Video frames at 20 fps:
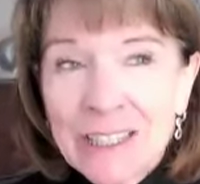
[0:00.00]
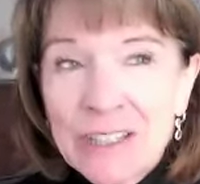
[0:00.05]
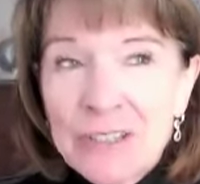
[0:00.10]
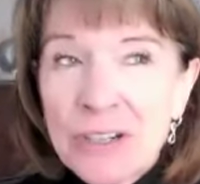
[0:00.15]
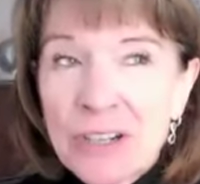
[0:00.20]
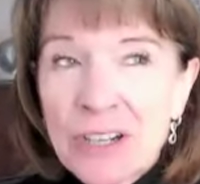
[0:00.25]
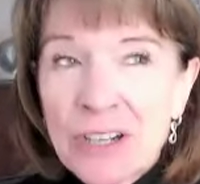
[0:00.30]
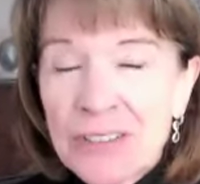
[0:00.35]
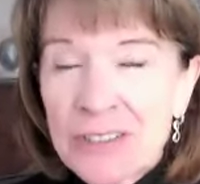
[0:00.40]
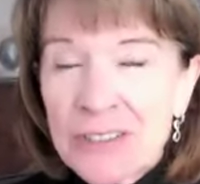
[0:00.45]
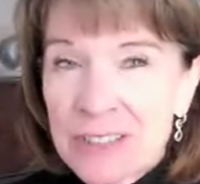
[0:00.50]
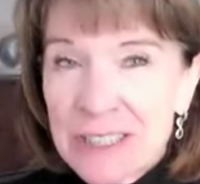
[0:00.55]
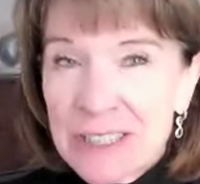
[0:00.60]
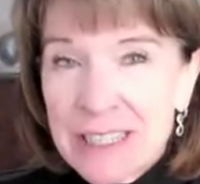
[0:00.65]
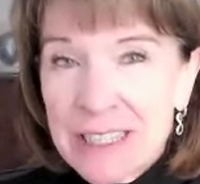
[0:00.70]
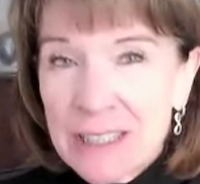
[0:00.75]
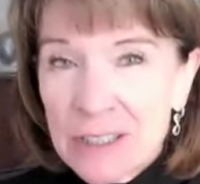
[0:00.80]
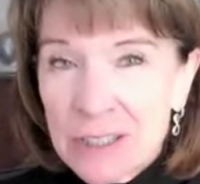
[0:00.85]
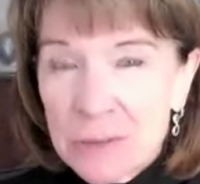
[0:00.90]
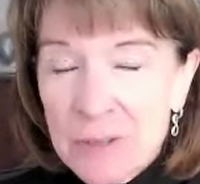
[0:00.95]
And you can't
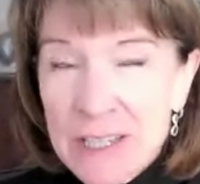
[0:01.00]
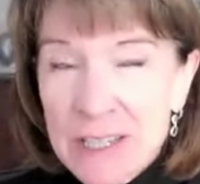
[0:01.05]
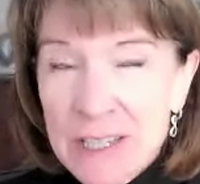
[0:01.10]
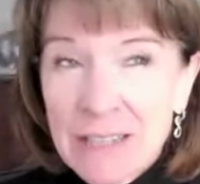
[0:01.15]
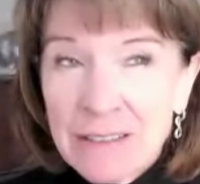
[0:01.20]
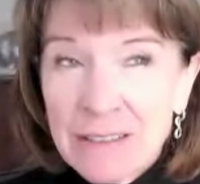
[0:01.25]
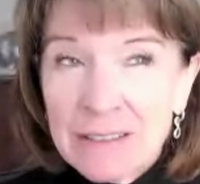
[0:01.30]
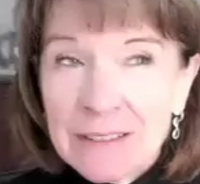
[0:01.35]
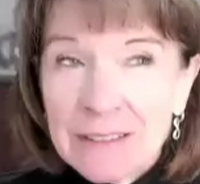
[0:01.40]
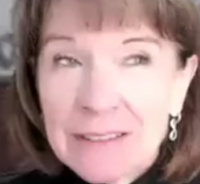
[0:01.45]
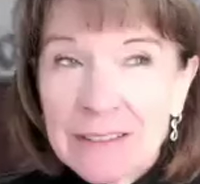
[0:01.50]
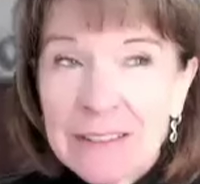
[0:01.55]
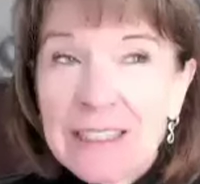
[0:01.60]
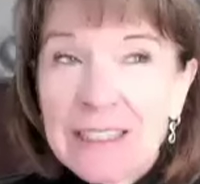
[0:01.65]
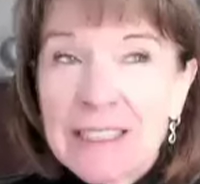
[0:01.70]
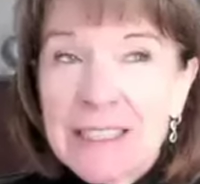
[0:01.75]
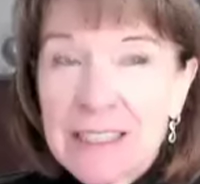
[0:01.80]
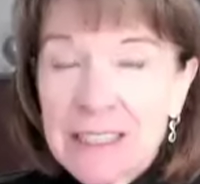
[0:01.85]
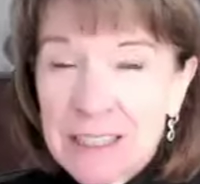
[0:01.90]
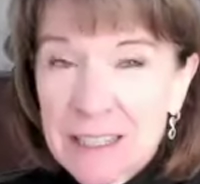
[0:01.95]
delete them without
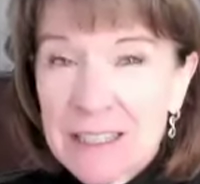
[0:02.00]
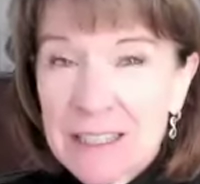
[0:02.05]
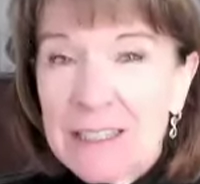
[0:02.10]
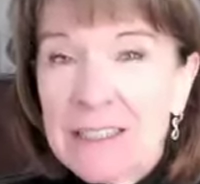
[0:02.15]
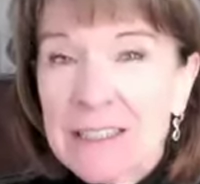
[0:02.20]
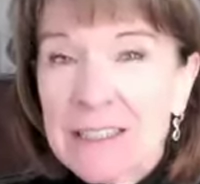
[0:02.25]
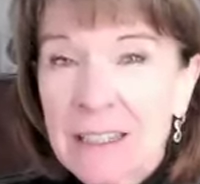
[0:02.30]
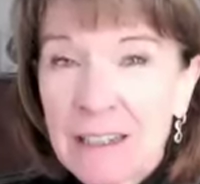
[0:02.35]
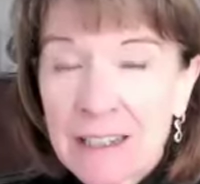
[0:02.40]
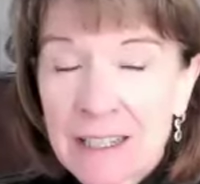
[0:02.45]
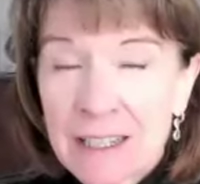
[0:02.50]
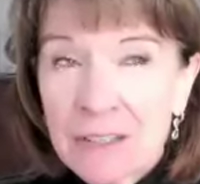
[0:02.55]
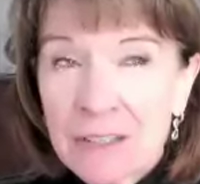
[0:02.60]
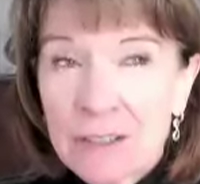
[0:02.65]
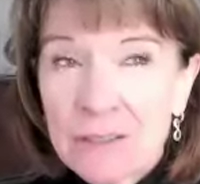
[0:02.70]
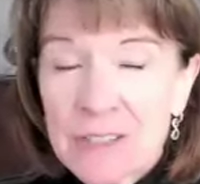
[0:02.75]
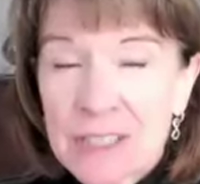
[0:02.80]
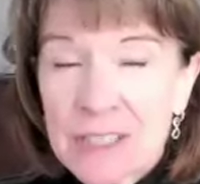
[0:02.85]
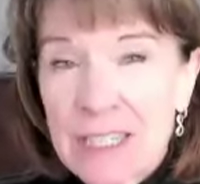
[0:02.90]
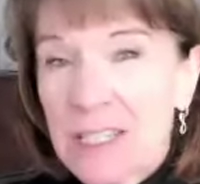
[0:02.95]
deleting the entire
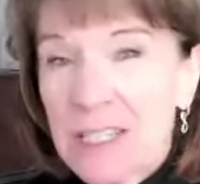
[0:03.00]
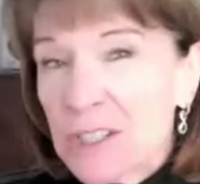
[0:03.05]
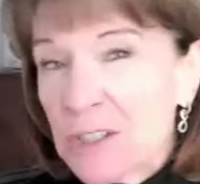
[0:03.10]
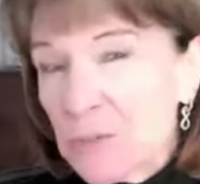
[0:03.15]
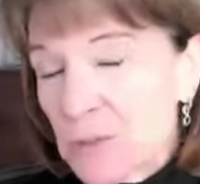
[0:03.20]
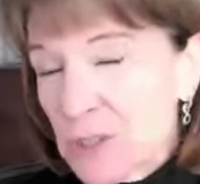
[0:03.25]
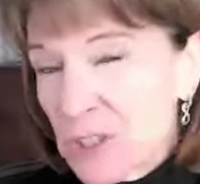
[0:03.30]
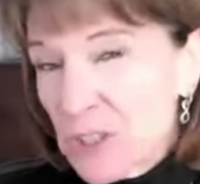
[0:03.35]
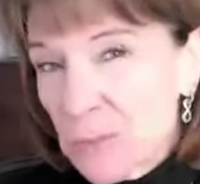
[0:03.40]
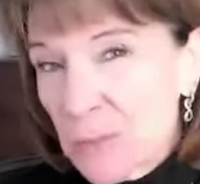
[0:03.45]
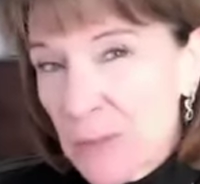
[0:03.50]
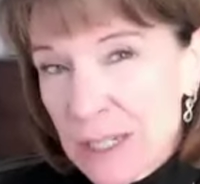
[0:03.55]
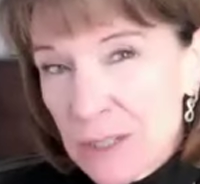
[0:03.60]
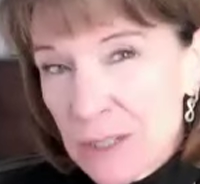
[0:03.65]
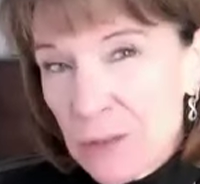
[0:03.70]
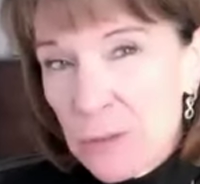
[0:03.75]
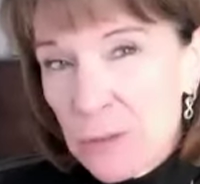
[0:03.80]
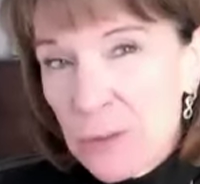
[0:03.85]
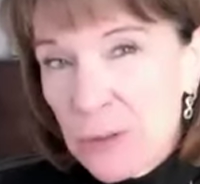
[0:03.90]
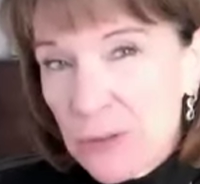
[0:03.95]
conversation, which you may
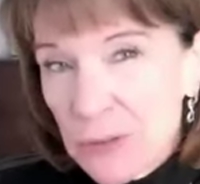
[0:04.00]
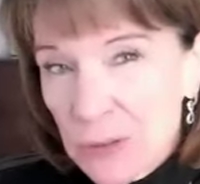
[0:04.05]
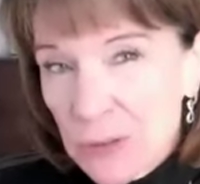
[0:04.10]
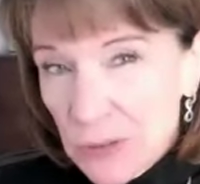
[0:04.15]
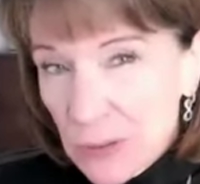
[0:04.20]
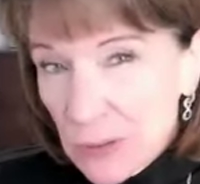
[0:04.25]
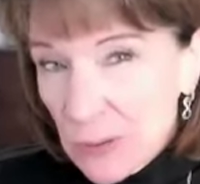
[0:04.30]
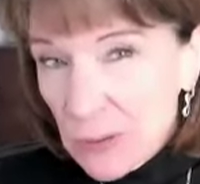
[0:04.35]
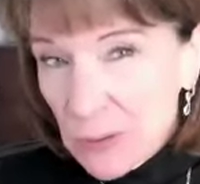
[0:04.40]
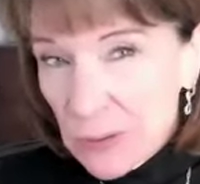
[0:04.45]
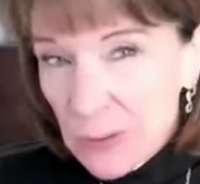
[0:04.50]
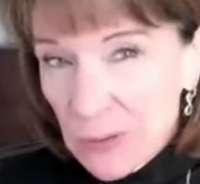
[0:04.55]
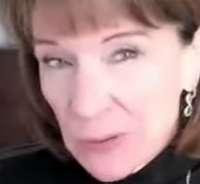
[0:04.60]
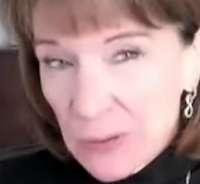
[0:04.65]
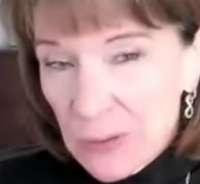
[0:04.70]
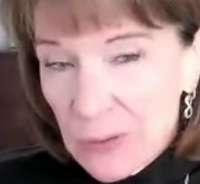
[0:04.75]
not want to do.